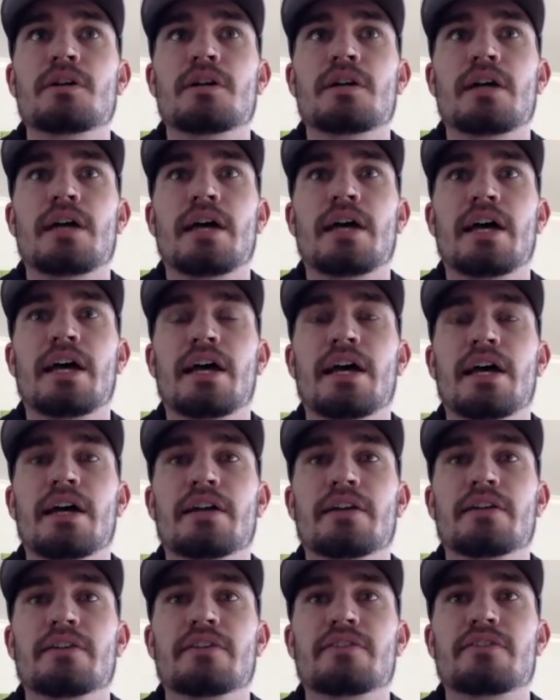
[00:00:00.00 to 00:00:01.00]

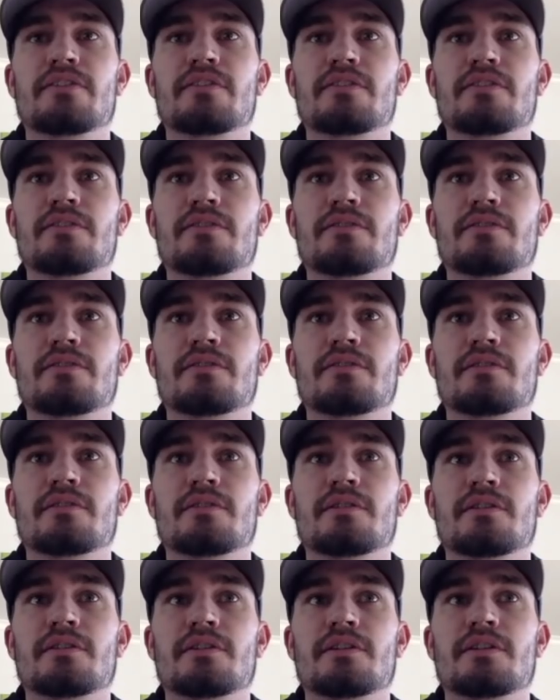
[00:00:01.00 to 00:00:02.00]
And
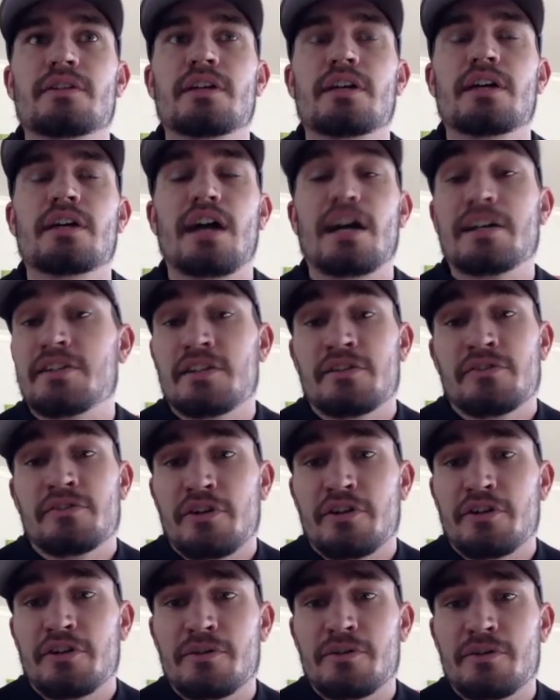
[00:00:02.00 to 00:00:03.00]
I didn't
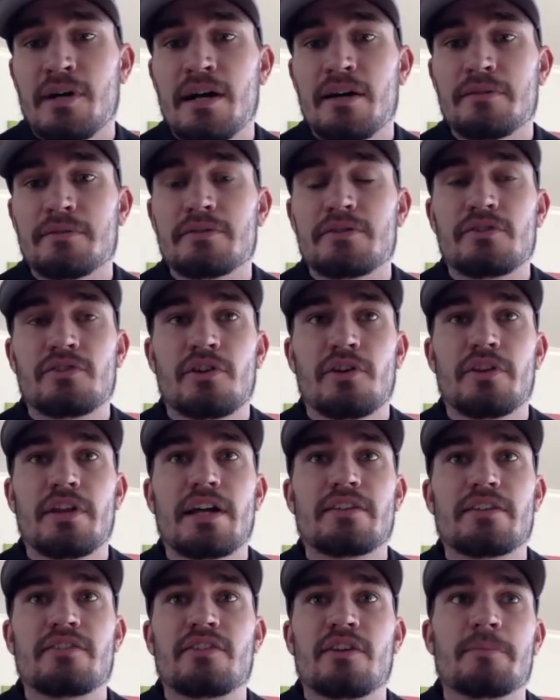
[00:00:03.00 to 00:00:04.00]
turn it around. So
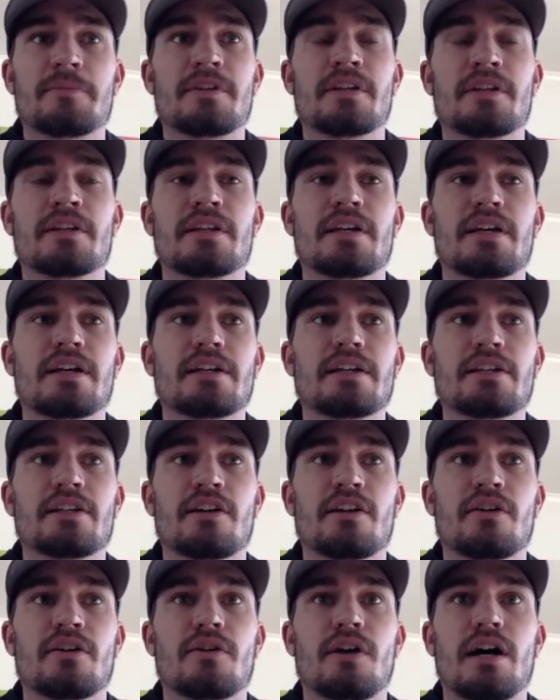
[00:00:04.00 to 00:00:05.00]
that's something that,
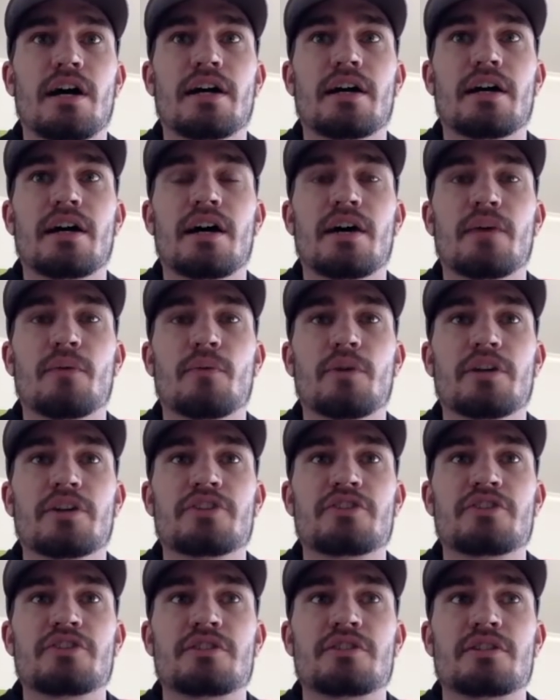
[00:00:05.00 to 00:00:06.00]
I
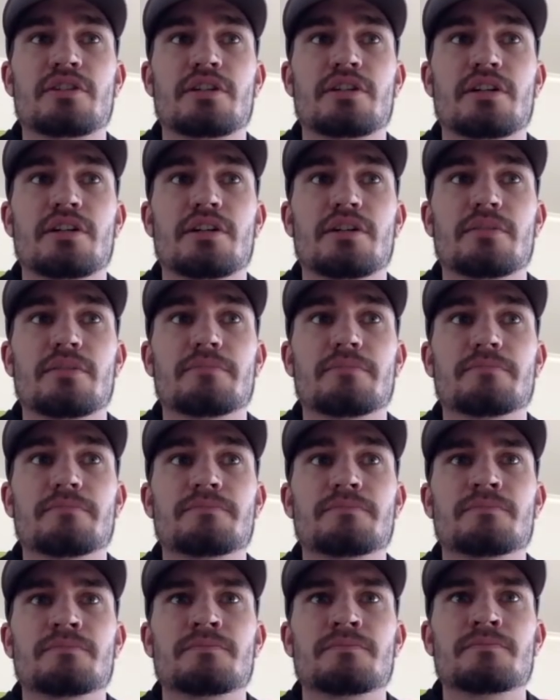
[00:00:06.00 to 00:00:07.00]
wish
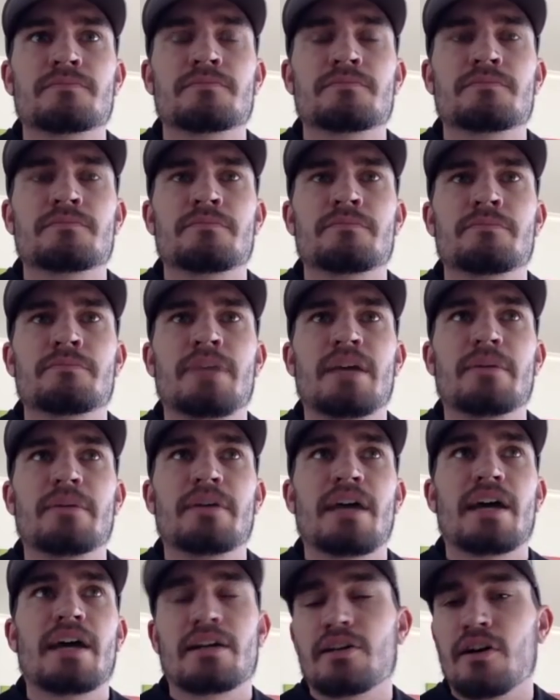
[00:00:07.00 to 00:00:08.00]
maybe
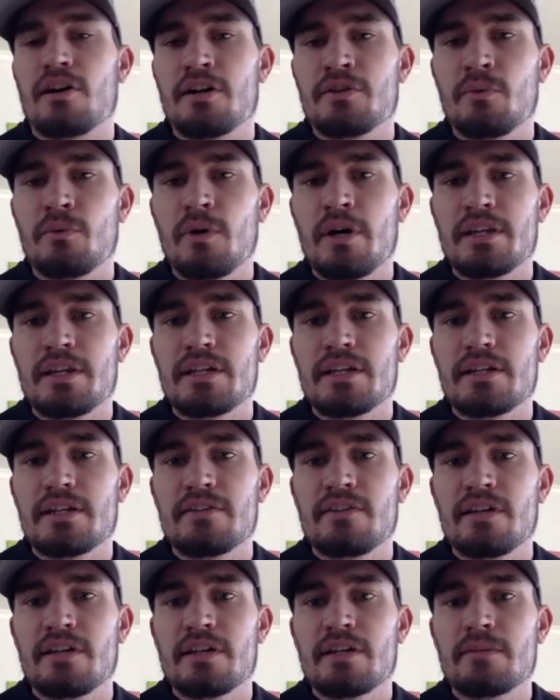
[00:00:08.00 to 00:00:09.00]
hadn't gone the way that it
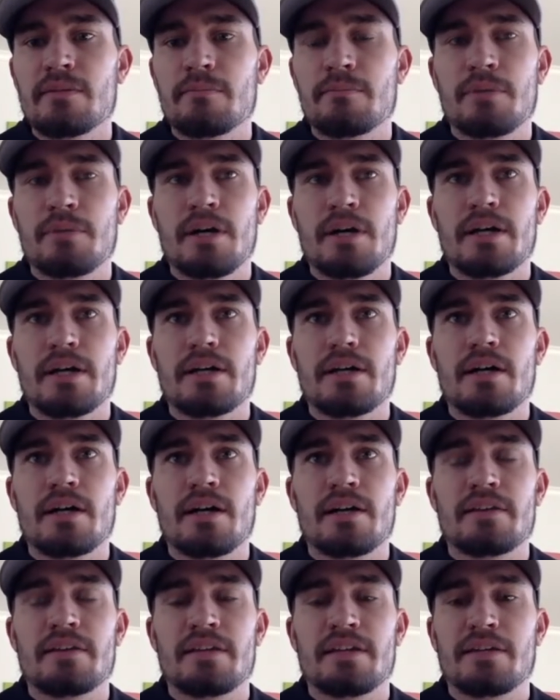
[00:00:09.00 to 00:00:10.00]
did. But
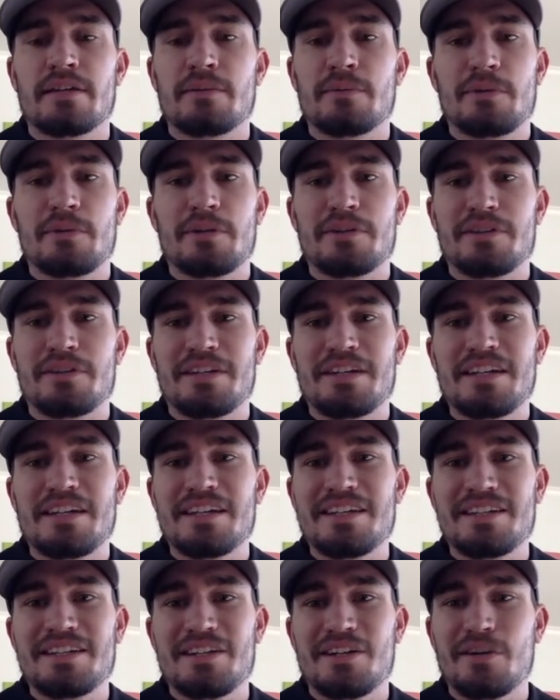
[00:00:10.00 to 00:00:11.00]
I think with
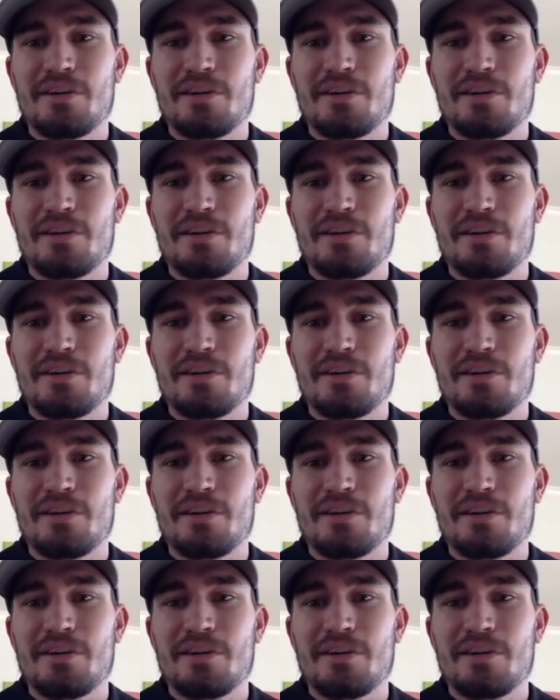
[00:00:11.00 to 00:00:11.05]
any